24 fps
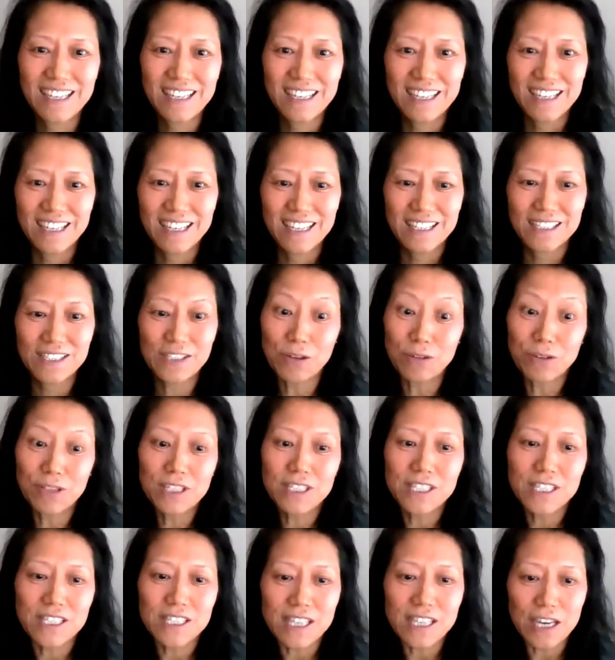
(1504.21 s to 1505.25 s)
So this
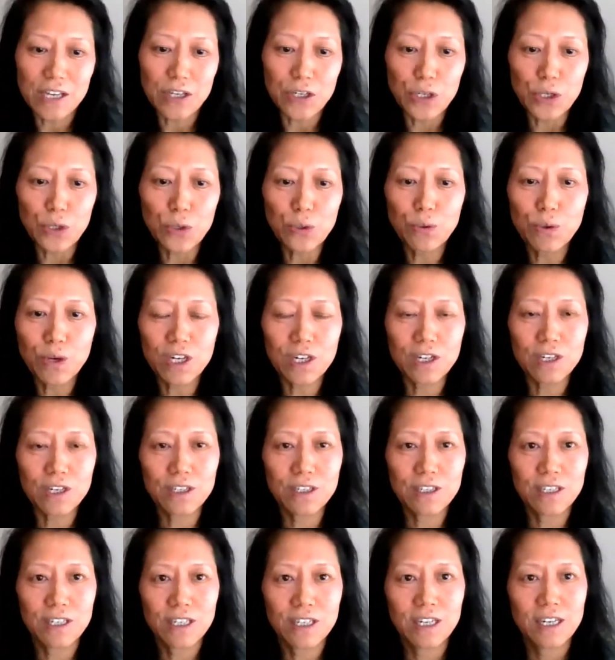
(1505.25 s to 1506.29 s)
is a
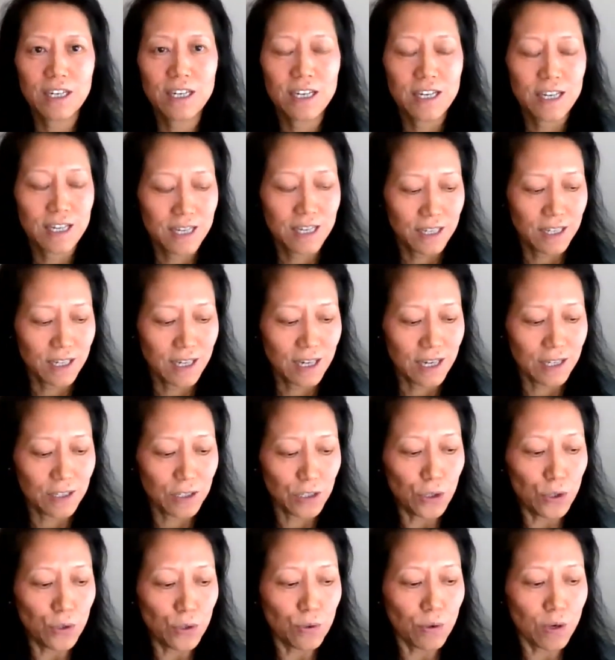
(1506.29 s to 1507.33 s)
newer
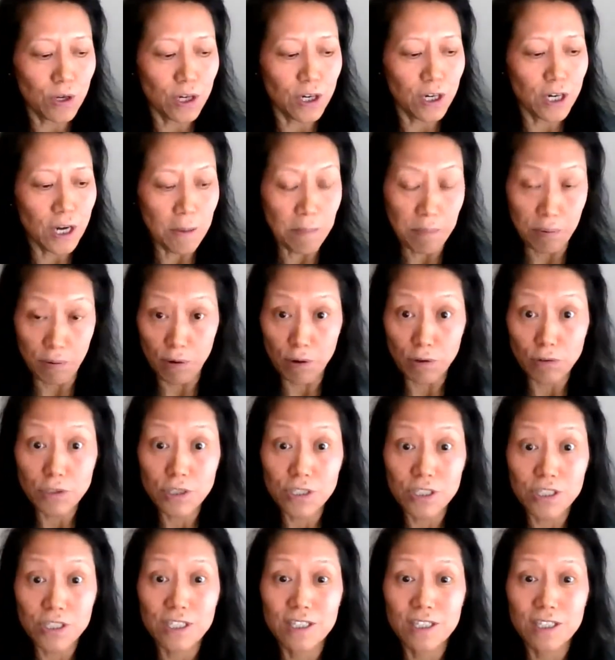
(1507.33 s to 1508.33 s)
approach.